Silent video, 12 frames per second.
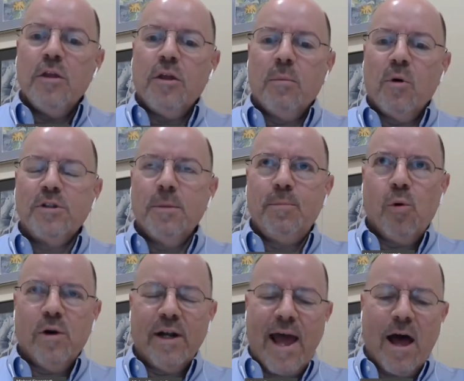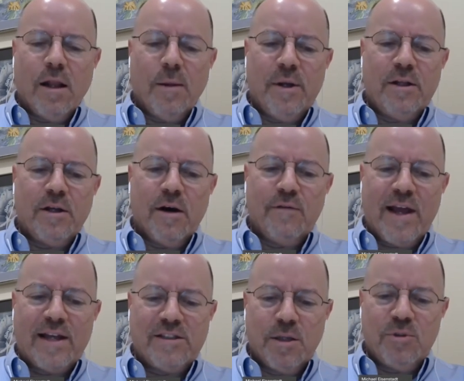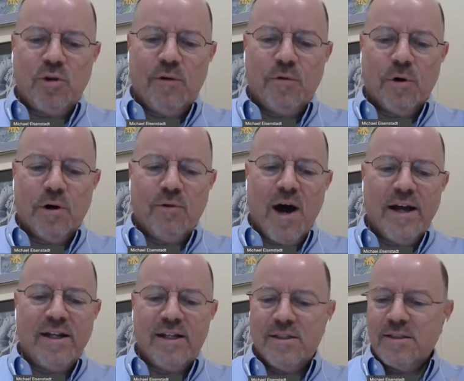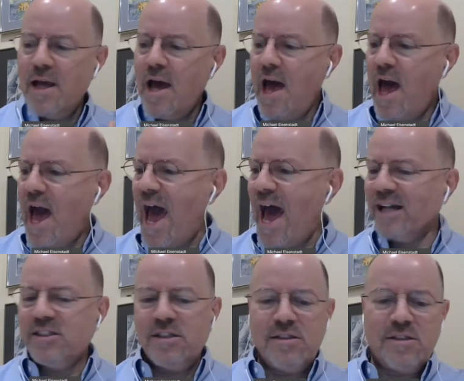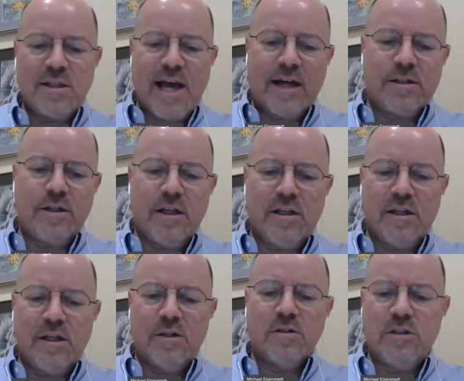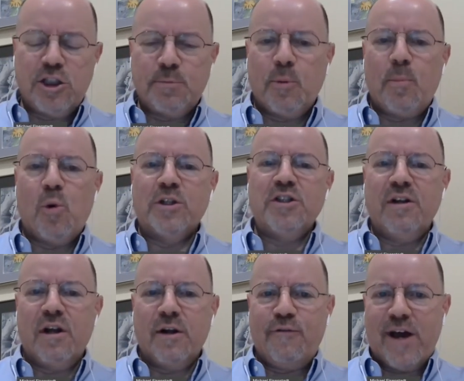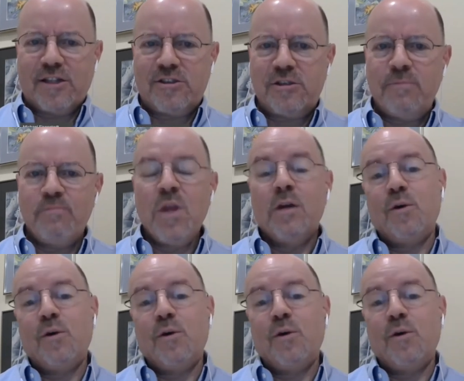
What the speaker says: The most important element of asymmetry for Iran is actions that yield disproportionate effects.